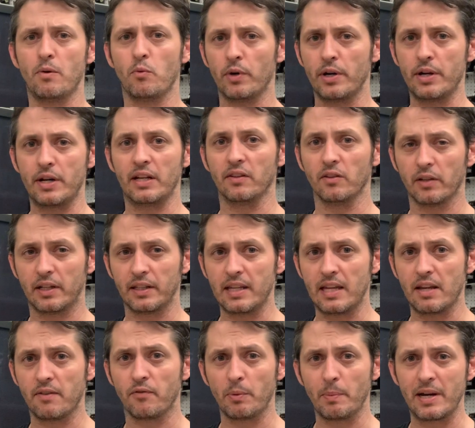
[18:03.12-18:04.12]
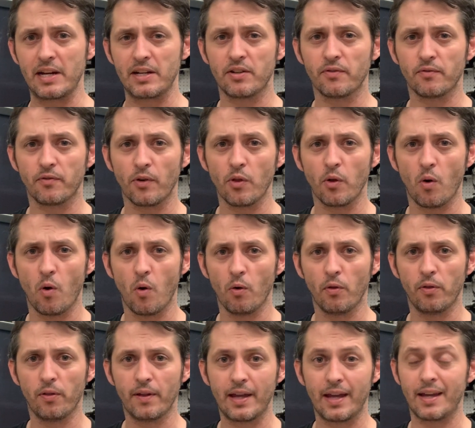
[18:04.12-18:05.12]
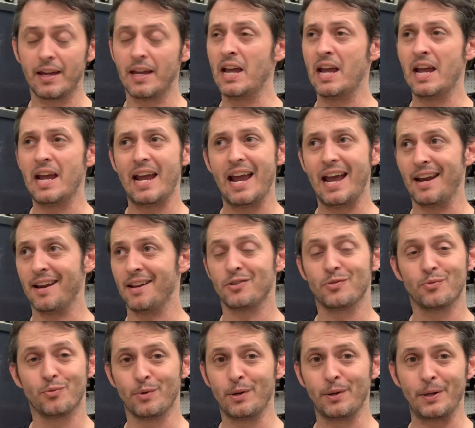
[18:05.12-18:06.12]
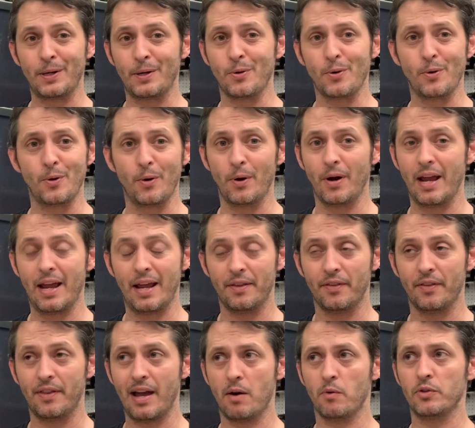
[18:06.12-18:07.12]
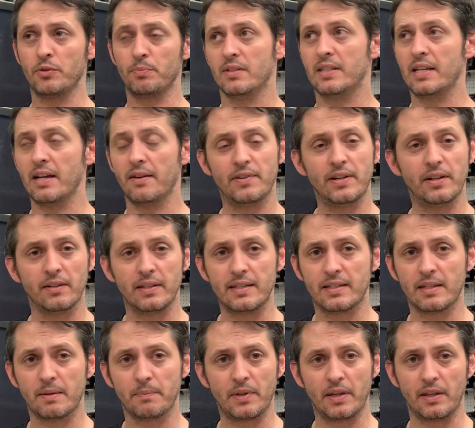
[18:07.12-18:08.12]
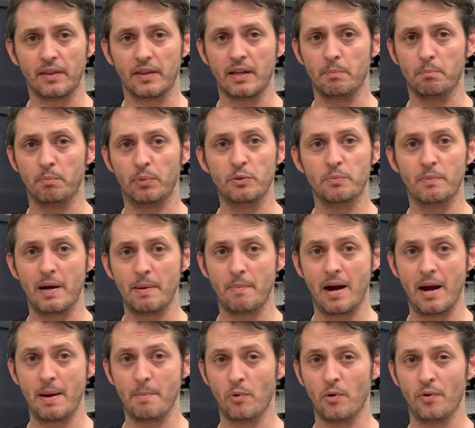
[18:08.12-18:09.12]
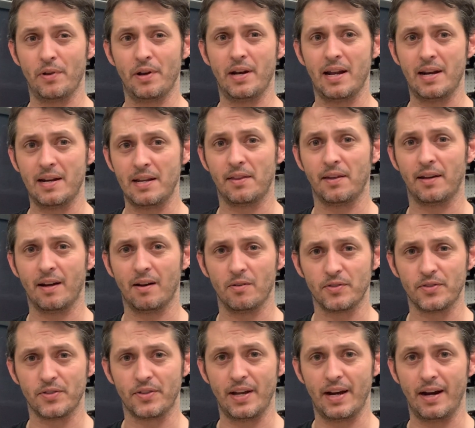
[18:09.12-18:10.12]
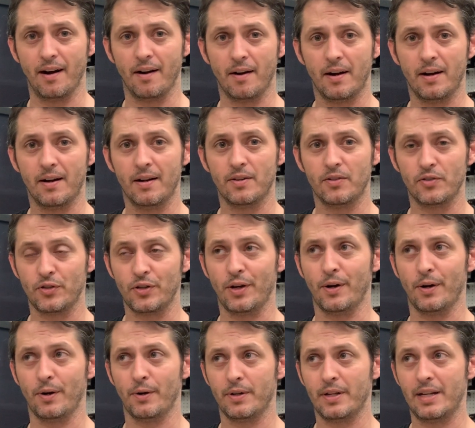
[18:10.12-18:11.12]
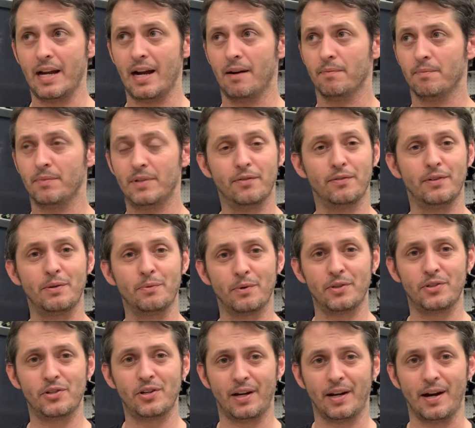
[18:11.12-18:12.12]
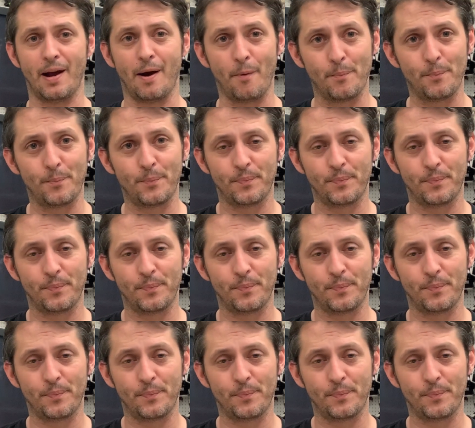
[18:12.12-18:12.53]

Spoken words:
where you can look at the information for the whole thing, and it's really cool. And that was definitely something that blew my mind more than anything else there. So yeah, definitely worth checking out.